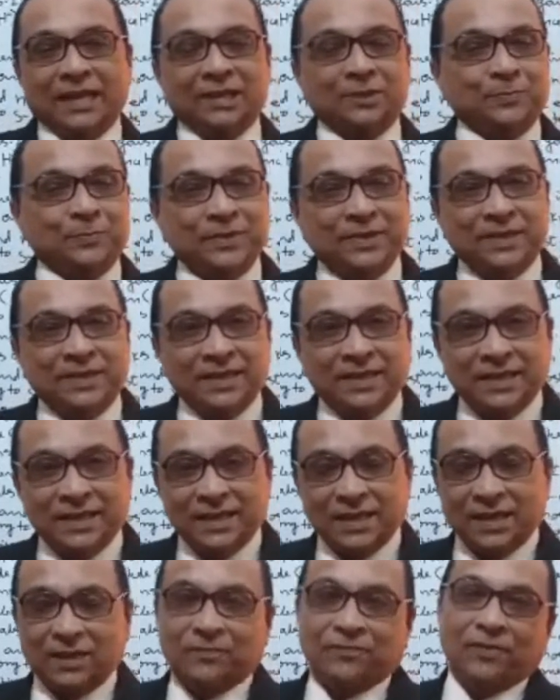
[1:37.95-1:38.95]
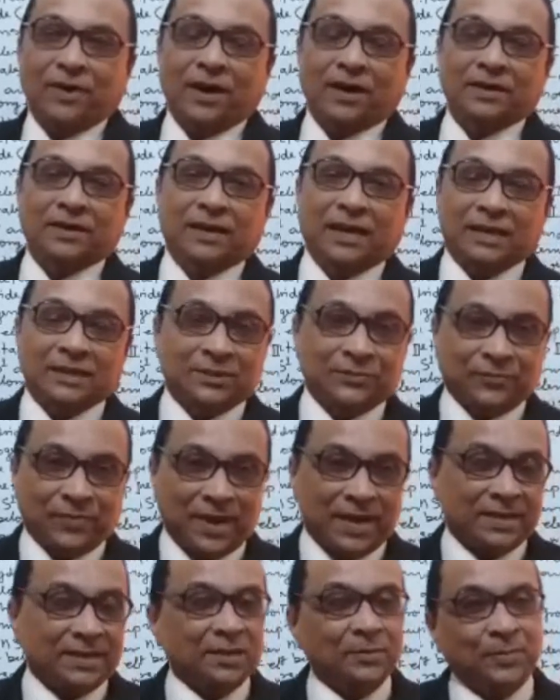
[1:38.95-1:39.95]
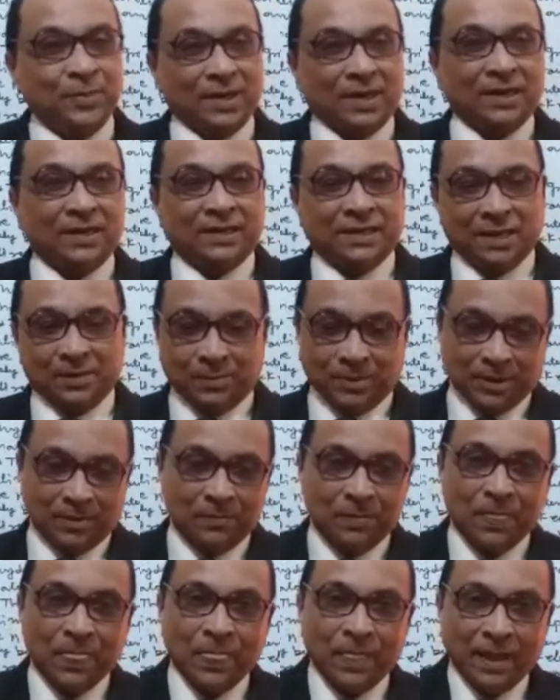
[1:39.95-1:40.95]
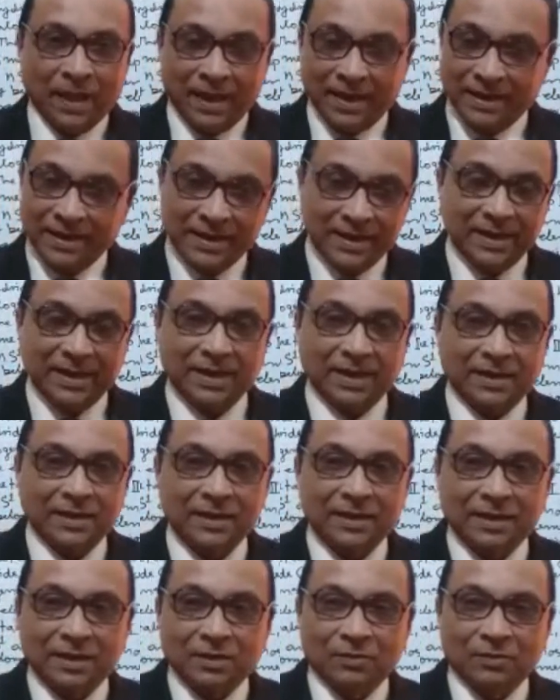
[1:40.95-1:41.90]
s p d f are classified in periodic table and here,